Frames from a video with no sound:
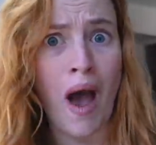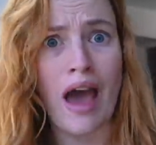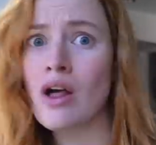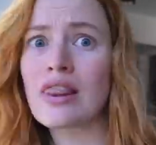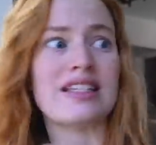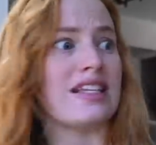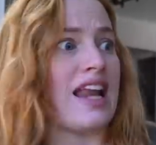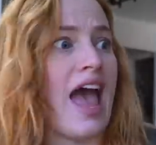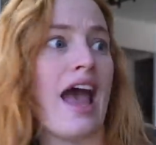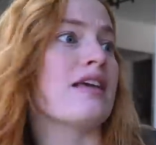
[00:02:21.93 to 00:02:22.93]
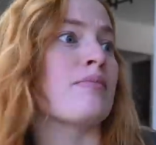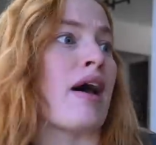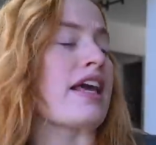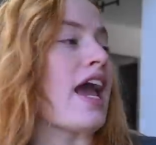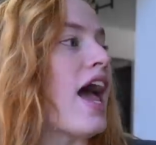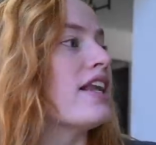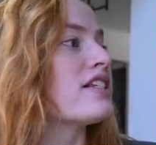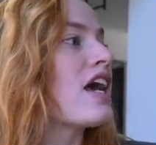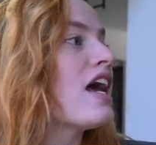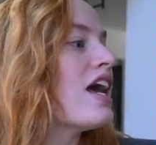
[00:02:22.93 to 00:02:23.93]
I don't listen to anybody.
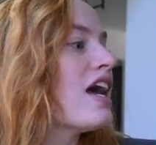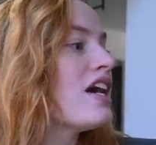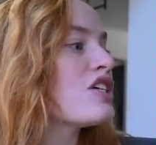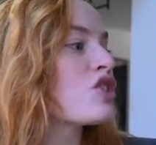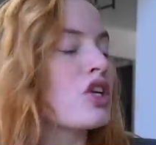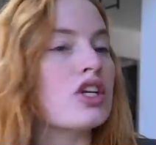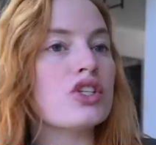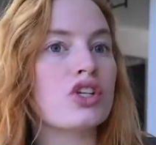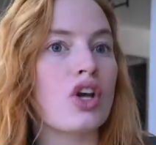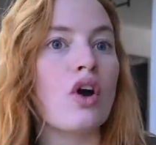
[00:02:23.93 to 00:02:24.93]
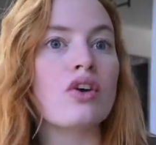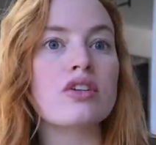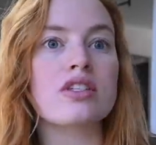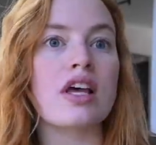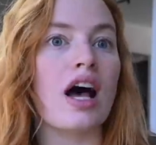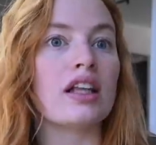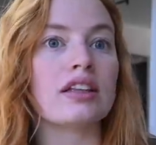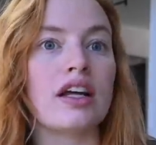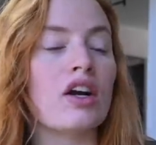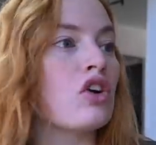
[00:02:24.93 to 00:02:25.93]
And she just goes a
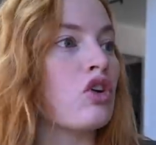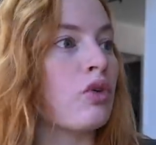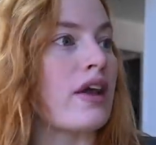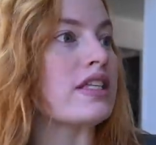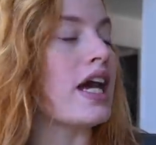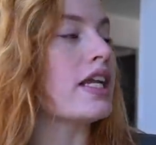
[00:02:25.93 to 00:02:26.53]
little crazy.